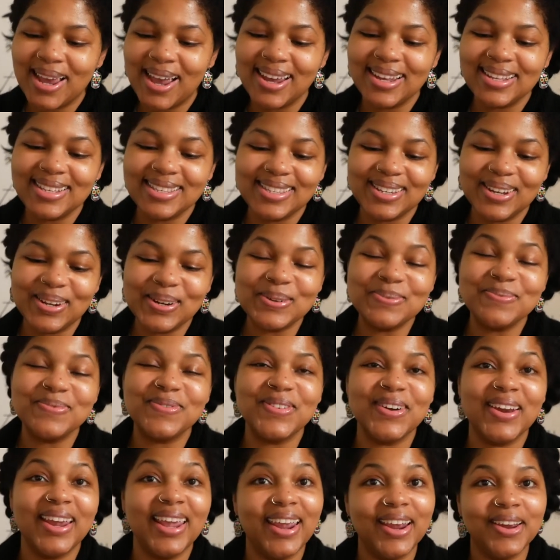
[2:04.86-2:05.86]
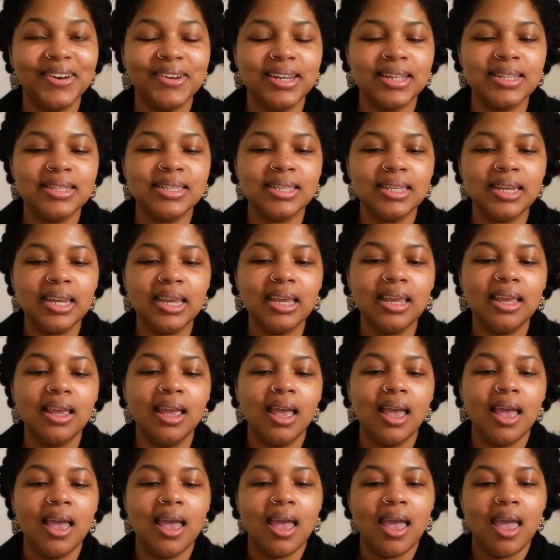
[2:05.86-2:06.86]
Serum for hair density.
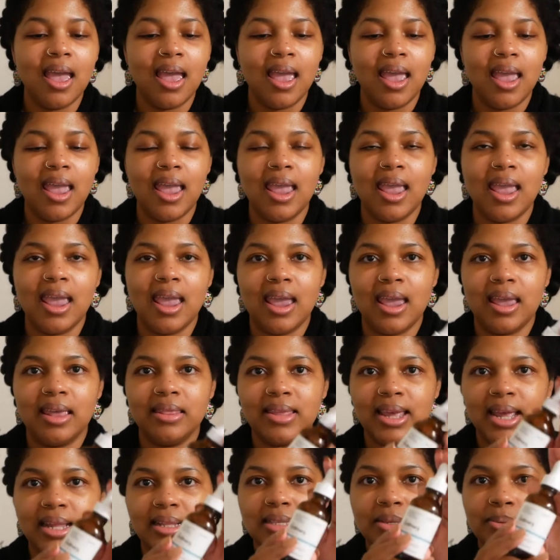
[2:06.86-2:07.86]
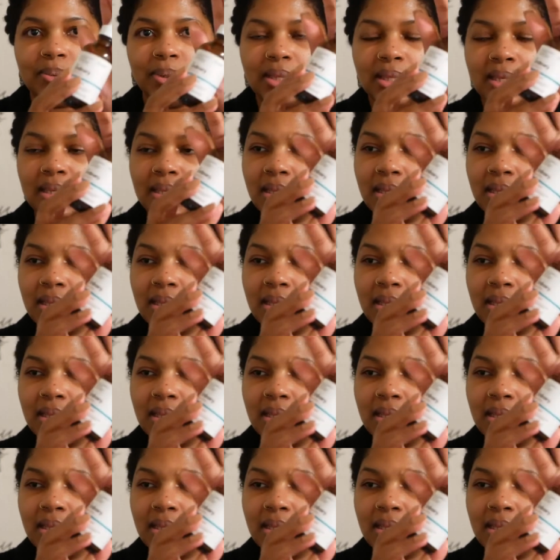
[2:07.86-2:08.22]
And that's what this